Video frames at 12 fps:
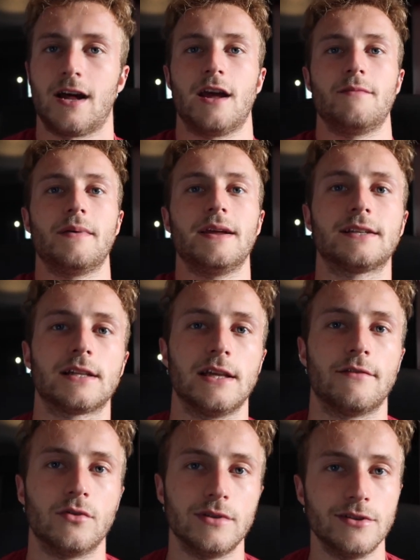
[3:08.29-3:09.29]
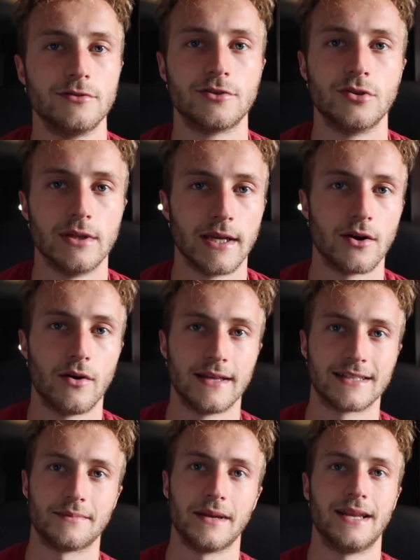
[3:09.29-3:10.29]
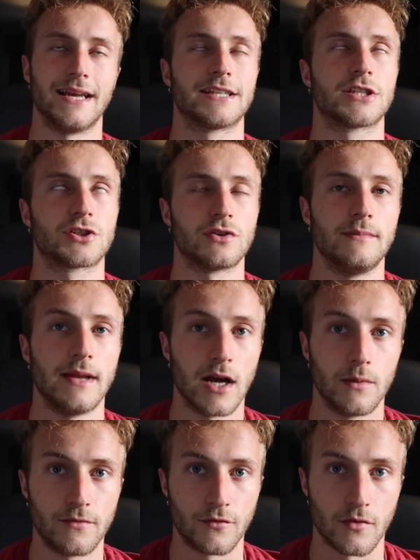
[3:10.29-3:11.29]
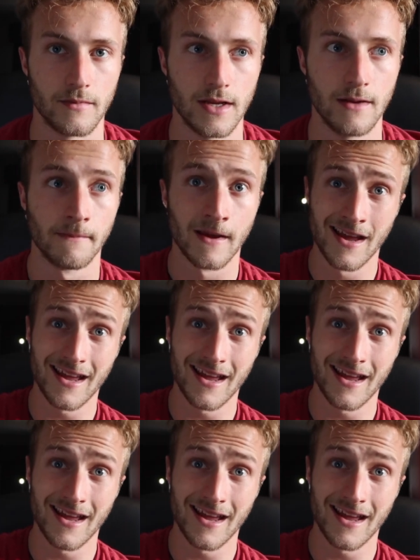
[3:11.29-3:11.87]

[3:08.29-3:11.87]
I basically have only used Duolingo and it's been extremely helpful for me.